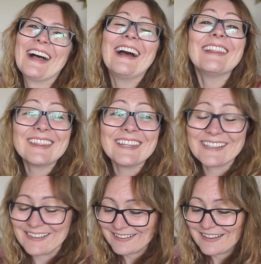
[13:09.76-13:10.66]
I
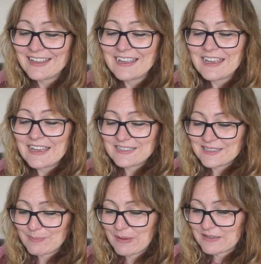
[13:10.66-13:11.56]
think it
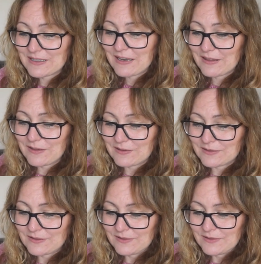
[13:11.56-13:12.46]
is spelled like
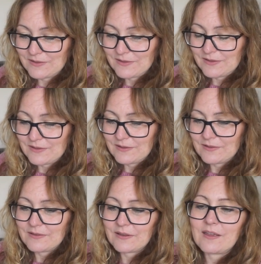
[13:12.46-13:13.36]
this.
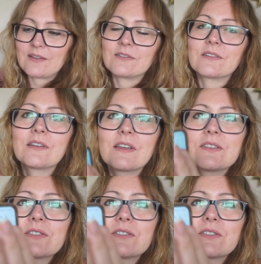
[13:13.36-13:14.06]
I can't, I can't